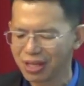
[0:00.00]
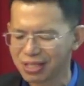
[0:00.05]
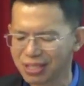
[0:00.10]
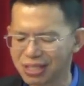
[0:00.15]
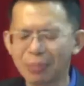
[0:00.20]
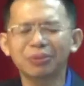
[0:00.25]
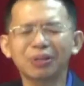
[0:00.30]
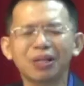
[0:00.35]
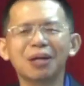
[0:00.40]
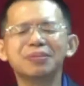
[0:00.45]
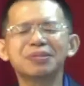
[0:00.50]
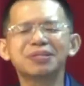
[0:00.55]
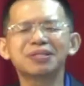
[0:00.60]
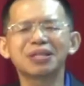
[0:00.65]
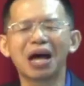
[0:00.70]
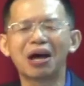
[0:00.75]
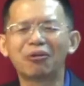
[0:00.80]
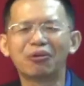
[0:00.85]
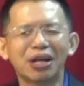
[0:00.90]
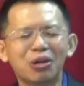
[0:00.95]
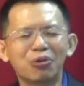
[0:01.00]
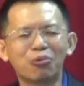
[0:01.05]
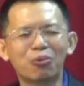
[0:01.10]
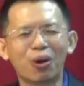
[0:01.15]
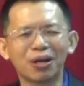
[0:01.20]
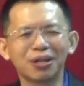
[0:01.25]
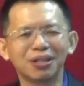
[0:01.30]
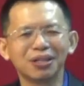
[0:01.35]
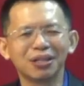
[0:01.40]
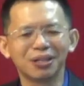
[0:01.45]
Sometimes I really
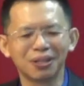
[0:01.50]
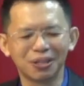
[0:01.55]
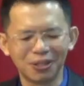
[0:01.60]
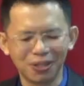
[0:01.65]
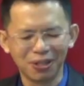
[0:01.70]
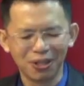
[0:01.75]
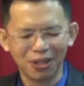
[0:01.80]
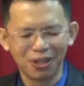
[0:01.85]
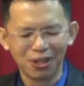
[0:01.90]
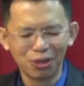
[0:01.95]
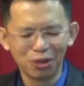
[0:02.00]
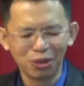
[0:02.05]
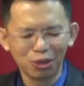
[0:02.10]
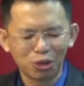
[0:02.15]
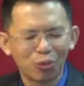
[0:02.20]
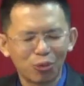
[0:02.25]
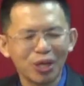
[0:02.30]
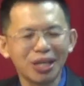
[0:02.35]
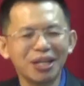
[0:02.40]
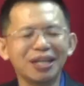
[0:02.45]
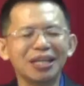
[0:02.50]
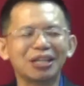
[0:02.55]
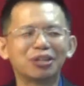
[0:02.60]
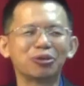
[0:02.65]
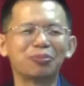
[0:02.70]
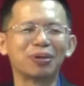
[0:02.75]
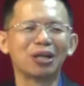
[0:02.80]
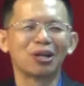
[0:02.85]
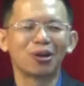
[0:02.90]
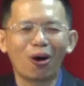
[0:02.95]
wonder, you know, do we need
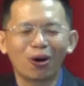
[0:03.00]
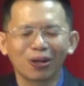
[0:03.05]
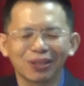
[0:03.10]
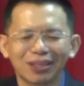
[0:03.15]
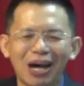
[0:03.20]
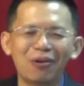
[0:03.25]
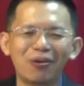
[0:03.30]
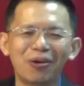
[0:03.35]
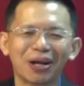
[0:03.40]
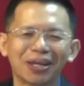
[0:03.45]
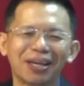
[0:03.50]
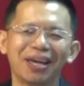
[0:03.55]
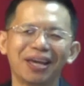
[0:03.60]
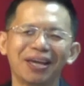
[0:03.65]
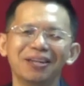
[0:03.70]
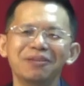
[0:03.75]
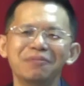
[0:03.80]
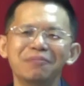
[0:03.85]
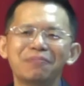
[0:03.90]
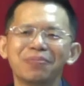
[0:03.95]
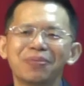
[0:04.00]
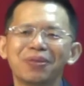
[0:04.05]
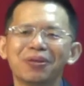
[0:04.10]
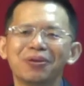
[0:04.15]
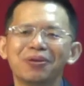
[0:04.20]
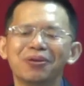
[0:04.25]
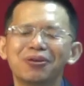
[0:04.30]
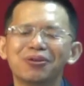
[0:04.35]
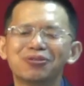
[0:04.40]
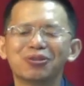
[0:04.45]
to be locked down again
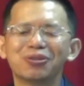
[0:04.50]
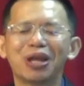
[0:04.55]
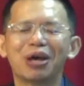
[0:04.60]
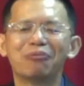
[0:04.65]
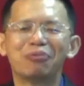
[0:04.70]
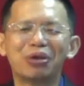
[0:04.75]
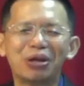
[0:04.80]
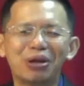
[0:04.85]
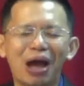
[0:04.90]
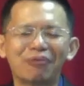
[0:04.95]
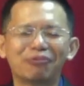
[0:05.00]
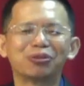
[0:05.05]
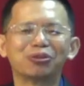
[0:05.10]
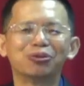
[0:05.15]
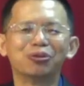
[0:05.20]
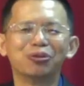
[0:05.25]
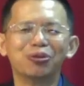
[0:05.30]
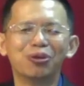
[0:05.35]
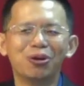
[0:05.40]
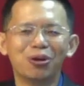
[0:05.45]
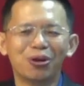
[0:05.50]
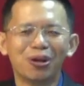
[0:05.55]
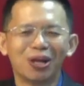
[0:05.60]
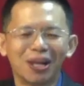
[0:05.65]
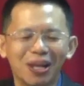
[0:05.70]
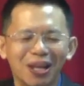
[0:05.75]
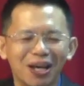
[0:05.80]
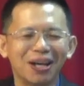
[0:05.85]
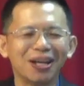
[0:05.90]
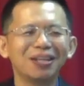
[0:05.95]
so that we have to
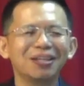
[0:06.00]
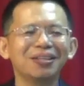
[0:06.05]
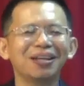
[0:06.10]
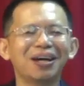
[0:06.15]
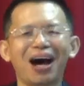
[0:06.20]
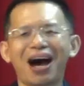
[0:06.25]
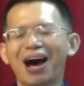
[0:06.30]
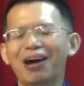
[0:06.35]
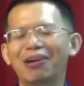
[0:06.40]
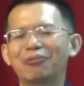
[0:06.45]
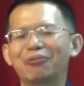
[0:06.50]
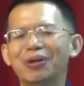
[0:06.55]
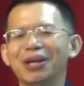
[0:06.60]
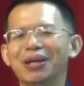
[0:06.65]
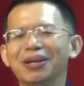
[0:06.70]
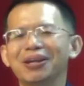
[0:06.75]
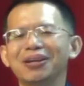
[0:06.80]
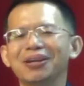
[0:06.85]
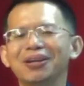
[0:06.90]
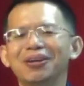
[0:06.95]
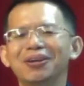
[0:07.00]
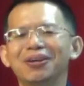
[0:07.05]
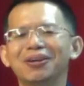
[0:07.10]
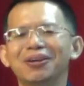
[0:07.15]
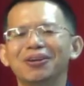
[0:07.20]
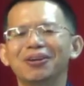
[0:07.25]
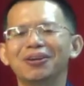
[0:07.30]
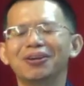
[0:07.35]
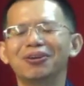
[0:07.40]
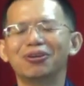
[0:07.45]
learn the hard way?
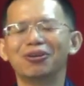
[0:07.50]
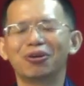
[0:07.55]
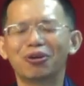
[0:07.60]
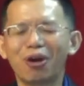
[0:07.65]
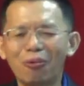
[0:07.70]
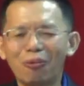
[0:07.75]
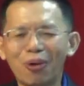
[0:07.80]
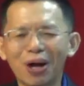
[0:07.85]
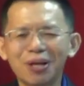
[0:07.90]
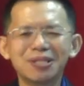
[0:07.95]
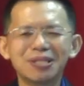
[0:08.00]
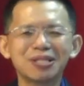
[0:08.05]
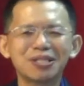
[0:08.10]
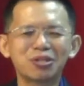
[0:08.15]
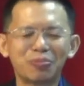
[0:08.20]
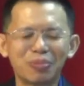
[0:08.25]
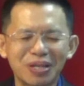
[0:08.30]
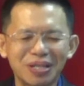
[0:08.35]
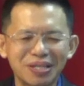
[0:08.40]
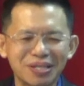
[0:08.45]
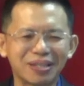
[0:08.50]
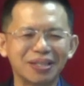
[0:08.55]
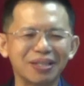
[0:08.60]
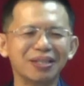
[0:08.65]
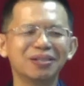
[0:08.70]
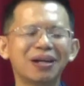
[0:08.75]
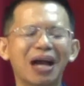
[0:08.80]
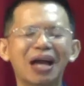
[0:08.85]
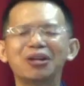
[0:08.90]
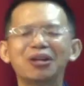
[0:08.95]
You know, God wants us to be
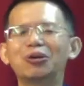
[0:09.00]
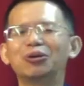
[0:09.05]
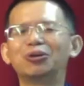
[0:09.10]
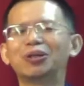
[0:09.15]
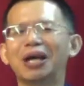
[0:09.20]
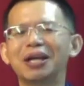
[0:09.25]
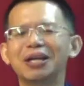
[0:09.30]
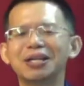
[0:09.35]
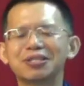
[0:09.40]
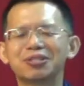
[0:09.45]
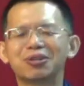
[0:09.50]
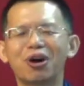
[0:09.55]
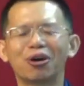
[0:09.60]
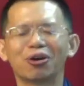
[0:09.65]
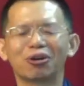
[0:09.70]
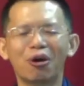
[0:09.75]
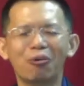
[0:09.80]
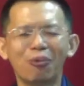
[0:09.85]
still and know that He's God.